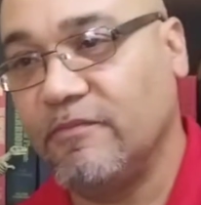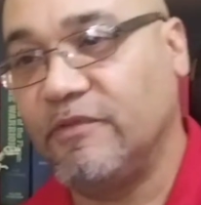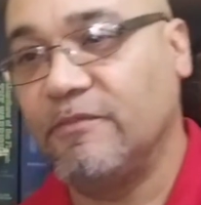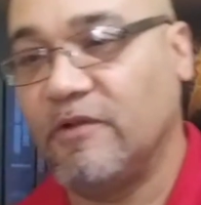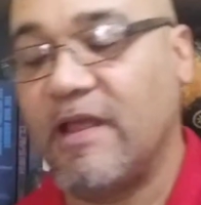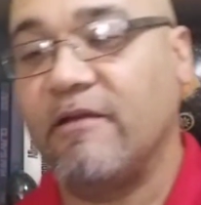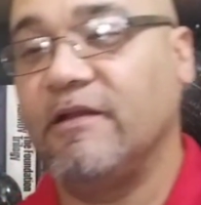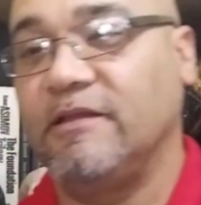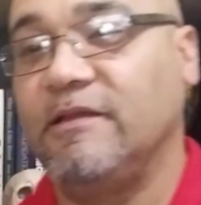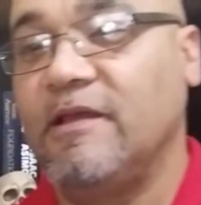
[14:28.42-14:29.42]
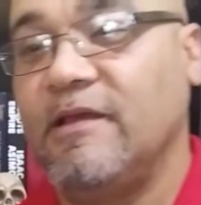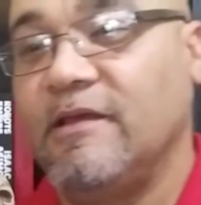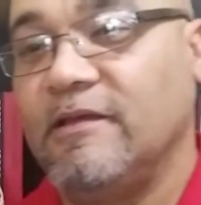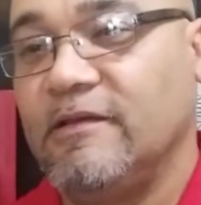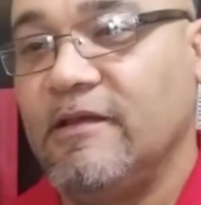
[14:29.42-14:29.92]
molarity
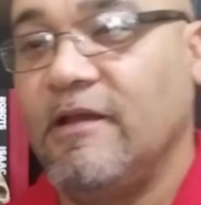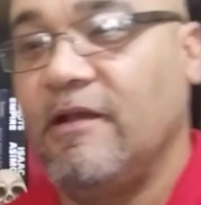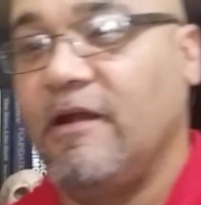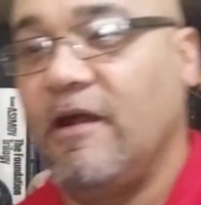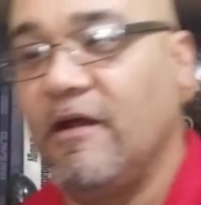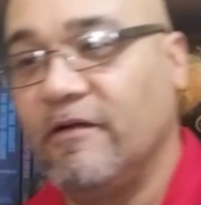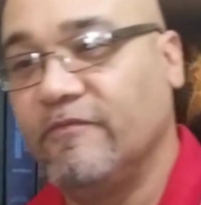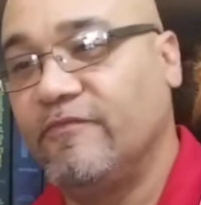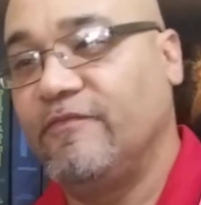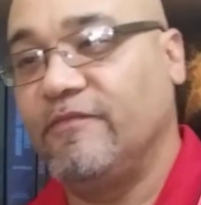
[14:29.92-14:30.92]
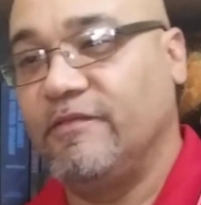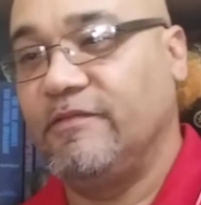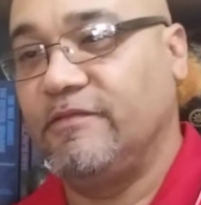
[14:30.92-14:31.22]
of